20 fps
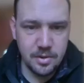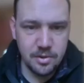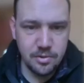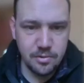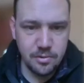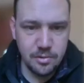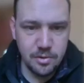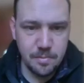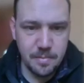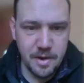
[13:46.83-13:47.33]

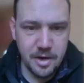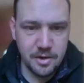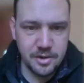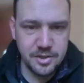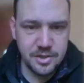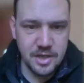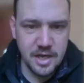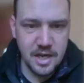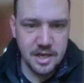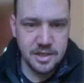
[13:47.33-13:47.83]
through the
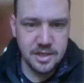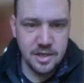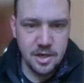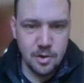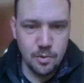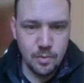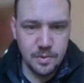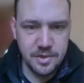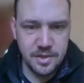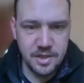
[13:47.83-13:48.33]
barrows yet
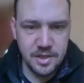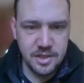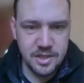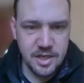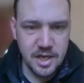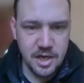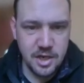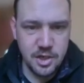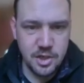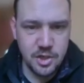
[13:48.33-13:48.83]
with the
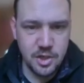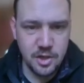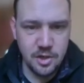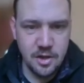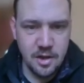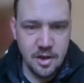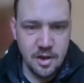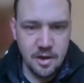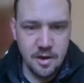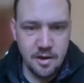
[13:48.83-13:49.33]
intention
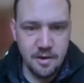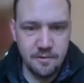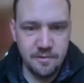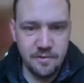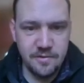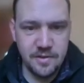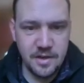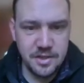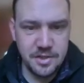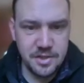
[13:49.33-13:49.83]
of,
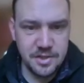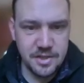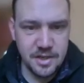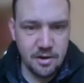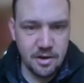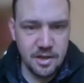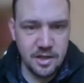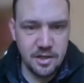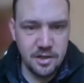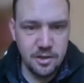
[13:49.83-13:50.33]
if
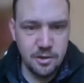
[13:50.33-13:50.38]
necessary,